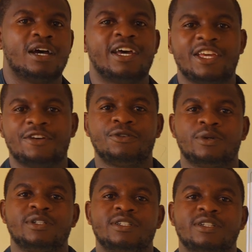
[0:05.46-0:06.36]
Hi
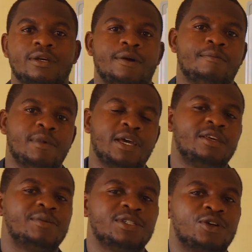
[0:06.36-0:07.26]
everyone, my
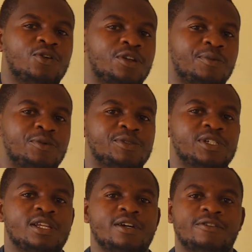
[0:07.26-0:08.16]
name is Colin
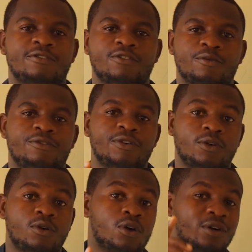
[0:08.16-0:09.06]
Momchada from Free
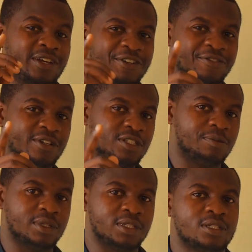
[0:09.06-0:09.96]
Rock
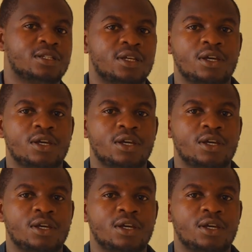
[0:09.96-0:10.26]
Investments,